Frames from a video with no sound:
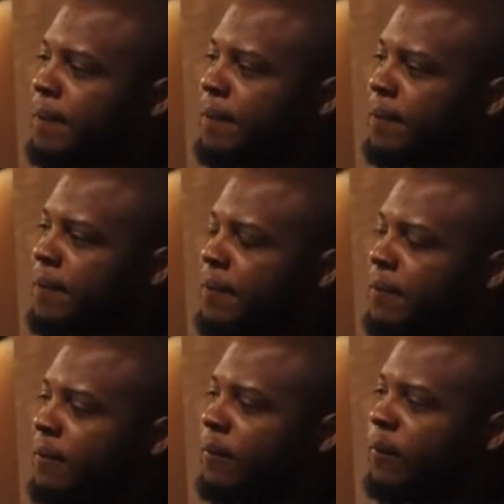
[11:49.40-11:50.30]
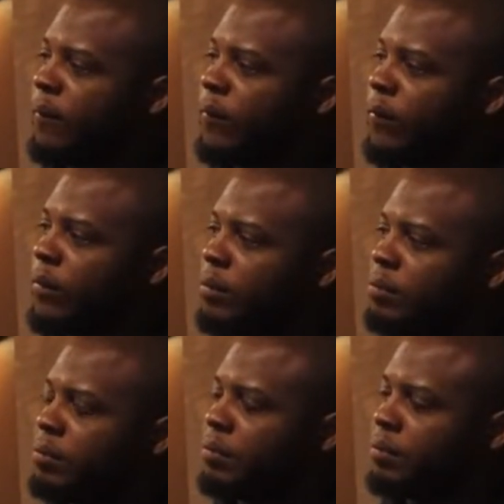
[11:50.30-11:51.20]

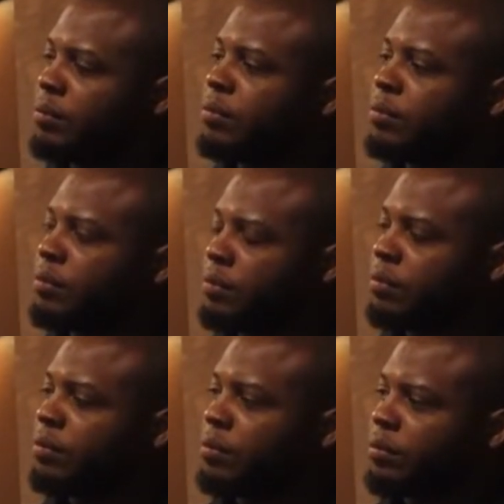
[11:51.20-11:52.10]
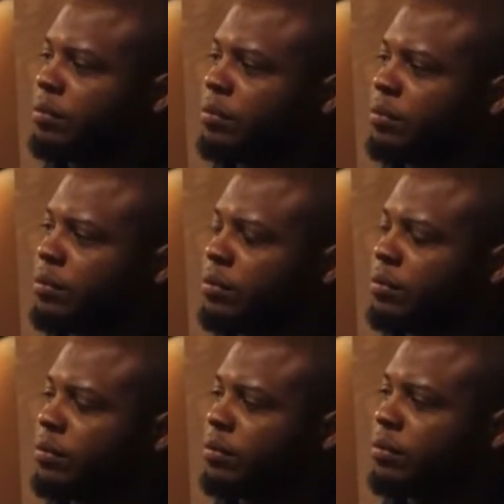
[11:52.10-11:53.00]

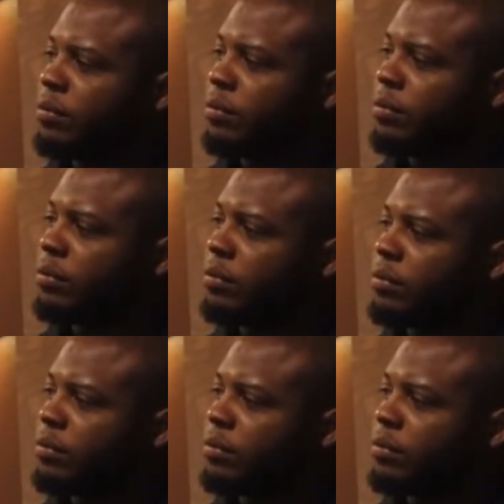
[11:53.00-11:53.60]
(silent)